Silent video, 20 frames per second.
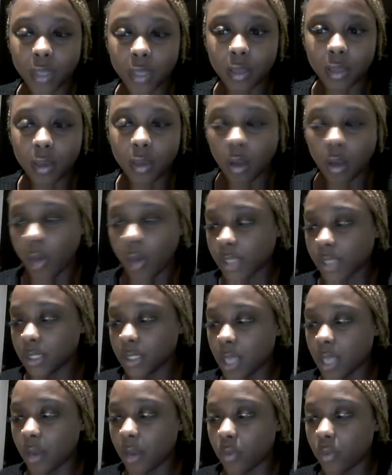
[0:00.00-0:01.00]
I just
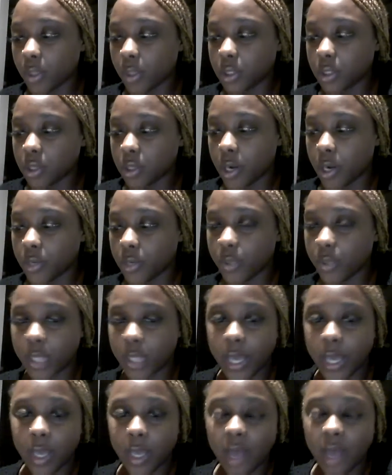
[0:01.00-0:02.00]
kind of want to start doing
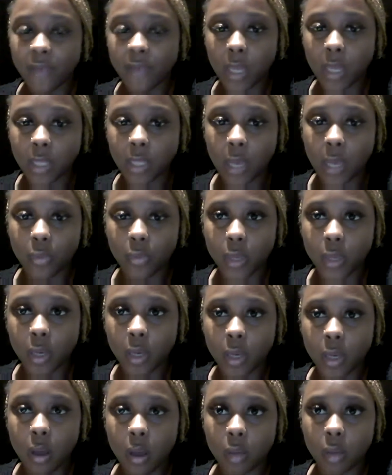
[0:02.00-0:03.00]
that. I feel like that would
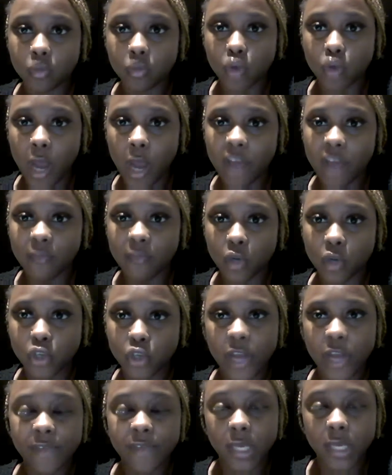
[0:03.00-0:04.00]
drive more
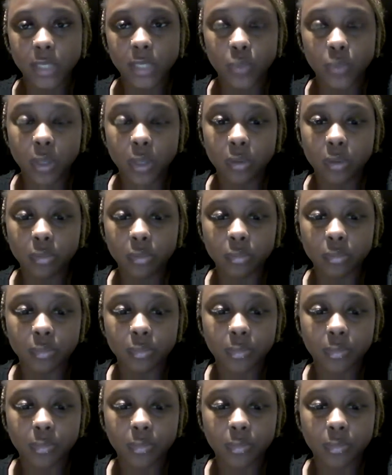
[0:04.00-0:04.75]
traffic as well.